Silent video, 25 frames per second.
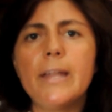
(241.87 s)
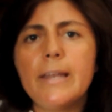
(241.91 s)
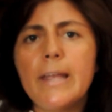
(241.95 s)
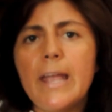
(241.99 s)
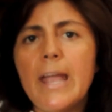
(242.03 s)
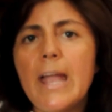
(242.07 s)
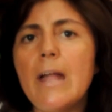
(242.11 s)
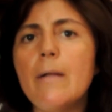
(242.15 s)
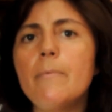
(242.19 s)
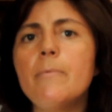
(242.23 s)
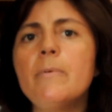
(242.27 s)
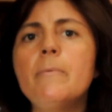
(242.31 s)

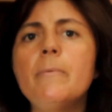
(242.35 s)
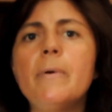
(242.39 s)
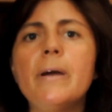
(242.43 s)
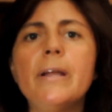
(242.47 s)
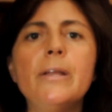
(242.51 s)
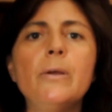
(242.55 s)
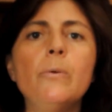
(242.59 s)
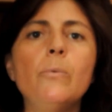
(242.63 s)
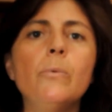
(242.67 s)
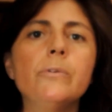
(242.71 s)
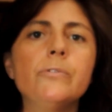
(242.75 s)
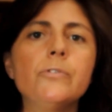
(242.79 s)
that
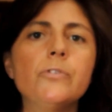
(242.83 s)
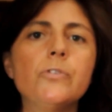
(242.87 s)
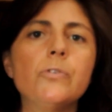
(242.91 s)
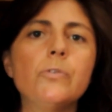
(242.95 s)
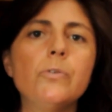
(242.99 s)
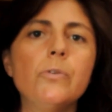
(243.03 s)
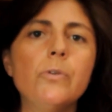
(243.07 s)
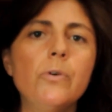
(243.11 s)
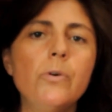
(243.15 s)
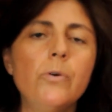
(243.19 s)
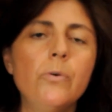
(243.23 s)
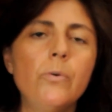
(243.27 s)
everybody wants
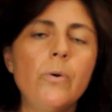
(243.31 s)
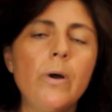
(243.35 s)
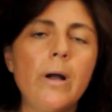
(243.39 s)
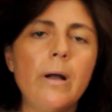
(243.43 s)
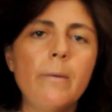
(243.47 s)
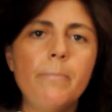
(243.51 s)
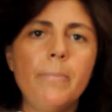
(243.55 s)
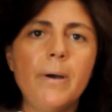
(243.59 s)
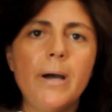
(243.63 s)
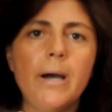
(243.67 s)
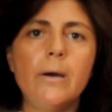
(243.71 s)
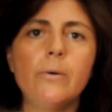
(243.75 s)
to know
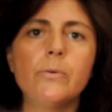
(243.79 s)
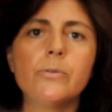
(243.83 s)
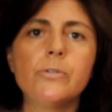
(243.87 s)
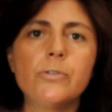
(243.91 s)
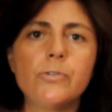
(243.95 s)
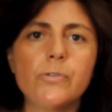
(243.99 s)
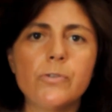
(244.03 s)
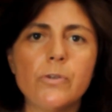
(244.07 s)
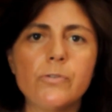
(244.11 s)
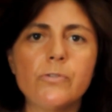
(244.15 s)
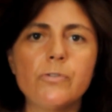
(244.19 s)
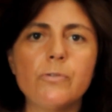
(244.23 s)

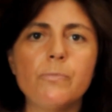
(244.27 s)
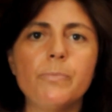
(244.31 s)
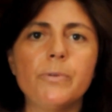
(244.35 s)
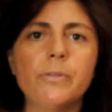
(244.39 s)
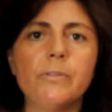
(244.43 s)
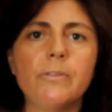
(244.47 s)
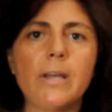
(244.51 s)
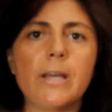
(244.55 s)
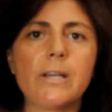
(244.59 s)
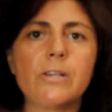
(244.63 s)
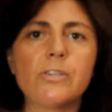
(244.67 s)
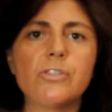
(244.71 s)
about social
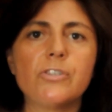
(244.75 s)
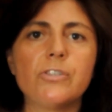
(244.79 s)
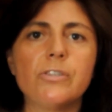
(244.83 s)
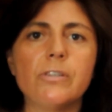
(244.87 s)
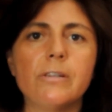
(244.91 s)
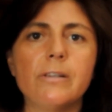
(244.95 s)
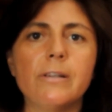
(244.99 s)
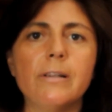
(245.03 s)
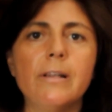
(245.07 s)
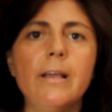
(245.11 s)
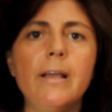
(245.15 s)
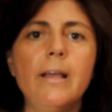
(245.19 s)

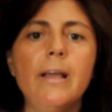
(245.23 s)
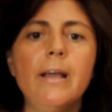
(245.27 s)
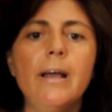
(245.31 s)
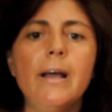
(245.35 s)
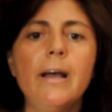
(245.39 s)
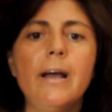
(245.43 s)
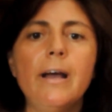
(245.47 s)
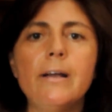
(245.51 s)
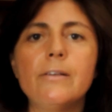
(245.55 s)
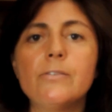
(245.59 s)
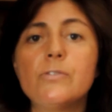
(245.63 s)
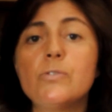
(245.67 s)
protection.
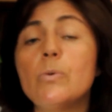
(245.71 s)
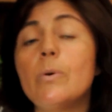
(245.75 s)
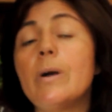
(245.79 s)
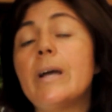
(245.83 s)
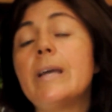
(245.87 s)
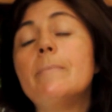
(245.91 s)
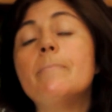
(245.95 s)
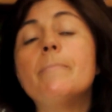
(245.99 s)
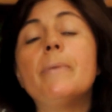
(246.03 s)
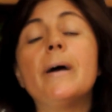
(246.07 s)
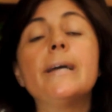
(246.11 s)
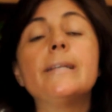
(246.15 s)
So
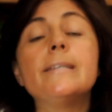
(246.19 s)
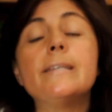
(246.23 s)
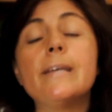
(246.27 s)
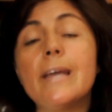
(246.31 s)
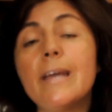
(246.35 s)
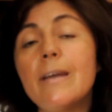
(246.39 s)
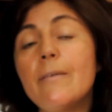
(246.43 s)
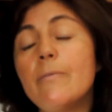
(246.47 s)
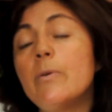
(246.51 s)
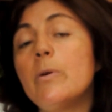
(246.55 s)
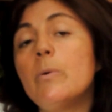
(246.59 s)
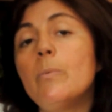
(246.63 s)
I invite
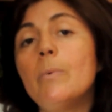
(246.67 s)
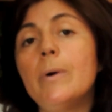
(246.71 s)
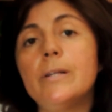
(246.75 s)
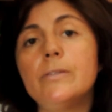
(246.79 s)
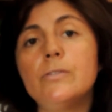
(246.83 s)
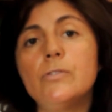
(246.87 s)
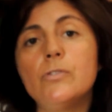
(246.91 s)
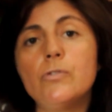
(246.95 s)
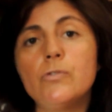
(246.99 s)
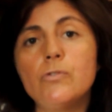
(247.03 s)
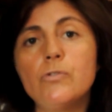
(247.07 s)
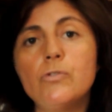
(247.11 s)

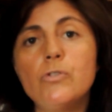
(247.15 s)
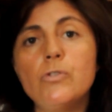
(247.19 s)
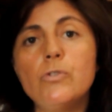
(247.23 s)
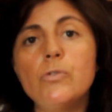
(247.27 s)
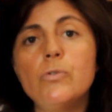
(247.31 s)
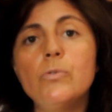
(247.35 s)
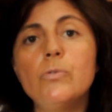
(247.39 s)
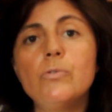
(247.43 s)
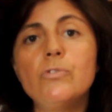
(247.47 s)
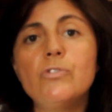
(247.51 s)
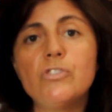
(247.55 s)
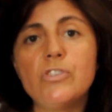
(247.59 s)
everyone
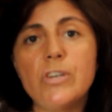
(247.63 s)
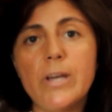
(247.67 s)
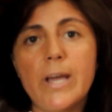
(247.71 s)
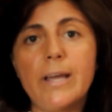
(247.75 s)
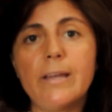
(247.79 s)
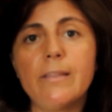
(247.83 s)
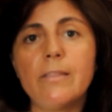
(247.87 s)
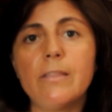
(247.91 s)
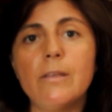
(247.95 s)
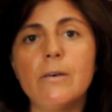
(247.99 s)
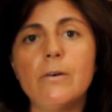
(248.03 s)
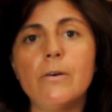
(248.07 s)
to
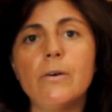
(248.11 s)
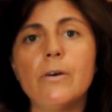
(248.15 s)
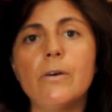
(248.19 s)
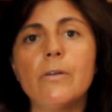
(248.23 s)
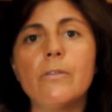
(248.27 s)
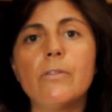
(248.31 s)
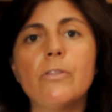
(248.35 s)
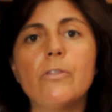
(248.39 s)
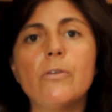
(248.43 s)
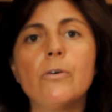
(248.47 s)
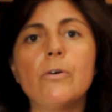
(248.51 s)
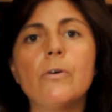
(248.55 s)
check
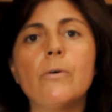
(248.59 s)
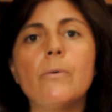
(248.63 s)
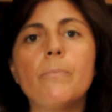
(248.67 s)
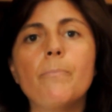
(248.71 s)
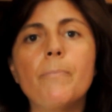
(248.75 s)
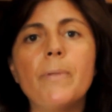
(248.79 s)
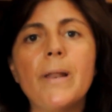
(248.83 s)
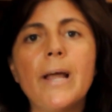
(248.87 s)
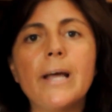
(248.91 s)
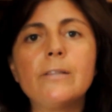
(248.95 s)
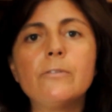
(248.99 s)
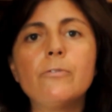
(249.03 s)

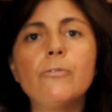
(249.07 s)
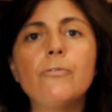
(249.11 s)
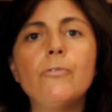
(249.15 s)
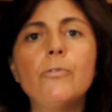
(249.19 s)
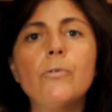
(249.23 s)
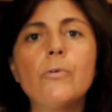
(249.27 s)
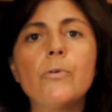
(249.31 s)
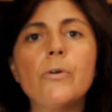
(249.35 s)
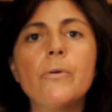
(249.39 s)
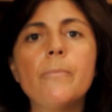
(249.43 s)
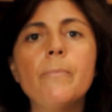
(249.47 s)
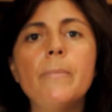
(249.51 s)
the
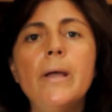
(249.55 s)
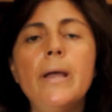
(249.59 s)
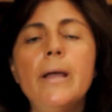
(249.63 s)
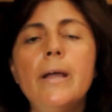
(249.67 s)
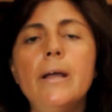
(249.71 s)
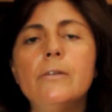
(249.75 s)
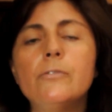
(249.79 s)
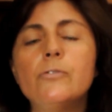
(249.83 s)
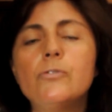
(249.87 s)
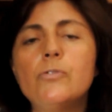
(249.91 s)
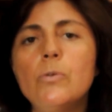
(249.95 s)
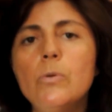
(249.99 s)
platform,
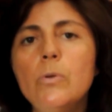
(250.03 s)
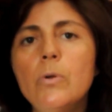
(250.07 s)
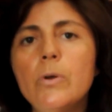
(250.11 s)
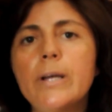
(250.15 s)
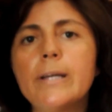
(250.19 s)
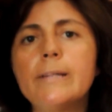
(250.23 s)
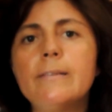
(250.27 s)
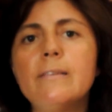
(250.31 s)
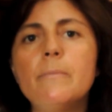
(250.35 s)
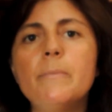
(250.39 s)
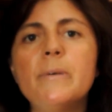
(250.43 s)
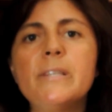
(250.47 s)
to
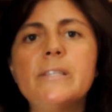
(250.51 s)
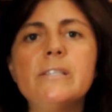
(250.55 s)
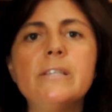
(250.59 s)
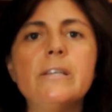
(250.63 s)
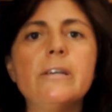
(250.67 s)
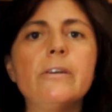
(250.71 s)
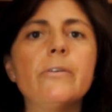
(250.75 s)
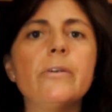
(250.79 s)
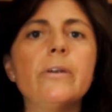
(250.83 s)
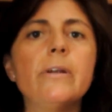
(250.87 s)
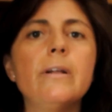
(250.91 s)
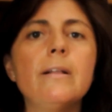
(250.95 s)
look at the
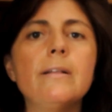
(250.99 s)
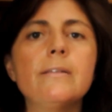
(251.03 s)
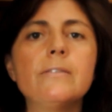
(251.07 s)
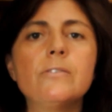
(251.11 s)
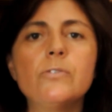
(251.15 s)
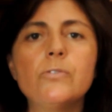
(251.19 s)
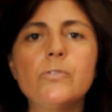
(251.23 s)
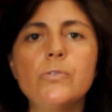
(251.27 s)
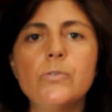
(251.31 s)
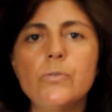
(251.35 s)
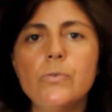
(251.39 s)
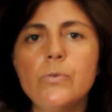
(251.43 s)

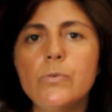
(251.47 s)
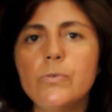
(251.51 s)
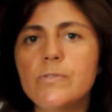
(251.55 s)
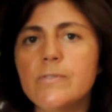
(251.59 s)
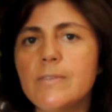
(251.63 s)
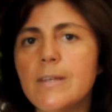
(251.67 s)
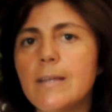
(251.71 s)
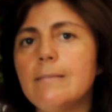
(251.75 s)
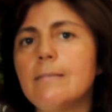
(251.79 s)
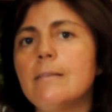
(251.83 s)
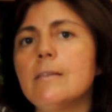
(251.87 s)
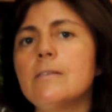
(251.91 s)
material, to
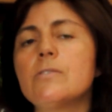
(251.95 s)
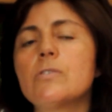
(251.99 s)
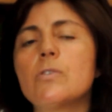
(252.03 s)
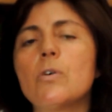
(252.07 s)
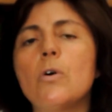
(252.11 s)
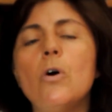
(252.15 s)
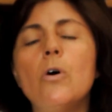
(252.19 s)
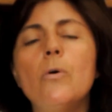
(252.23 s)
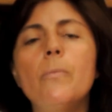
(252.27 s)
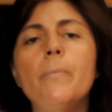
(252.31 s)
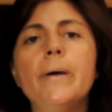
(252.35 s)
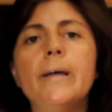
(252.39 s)
send
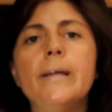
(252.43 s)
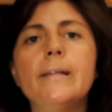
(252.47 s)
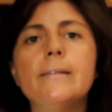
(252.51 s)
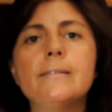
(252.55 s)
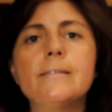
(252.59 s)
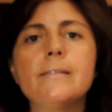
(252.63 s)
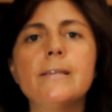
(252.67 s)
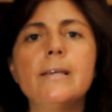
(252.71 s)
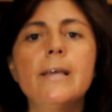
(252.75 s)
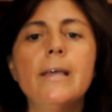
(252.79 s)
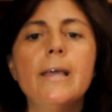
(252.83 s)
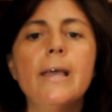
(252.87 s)
us
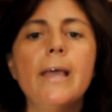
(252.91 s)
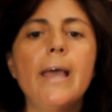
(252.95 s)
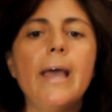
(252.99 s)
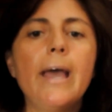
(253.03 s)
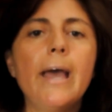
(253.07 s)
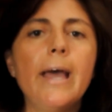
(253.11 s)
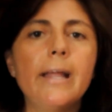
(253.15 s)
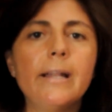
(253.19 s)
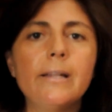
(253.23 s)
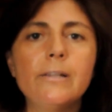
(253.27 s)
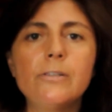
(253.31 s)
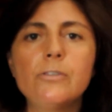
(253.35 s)
comments,
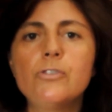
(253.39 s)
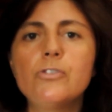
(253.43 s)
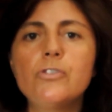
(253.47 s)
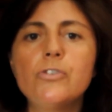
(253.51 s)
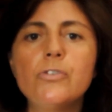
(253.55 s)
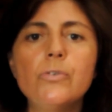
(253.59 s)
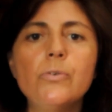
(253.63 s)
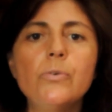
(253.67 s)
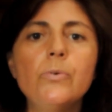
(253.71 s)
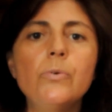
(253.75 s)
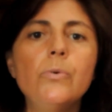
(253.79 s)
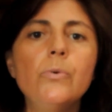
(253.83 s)
and
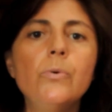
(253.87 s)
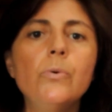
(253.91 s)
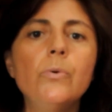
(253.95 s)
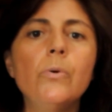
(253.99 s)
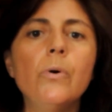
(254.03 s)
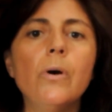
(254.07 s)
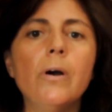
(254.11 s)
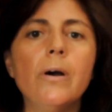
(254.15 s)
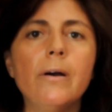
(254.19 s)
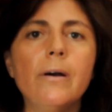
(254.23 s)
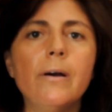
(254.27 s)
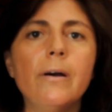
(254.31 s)

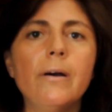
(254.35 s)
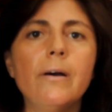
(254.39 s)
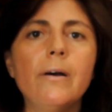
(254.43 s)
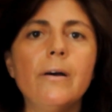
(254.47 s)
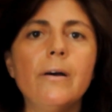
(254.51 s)
to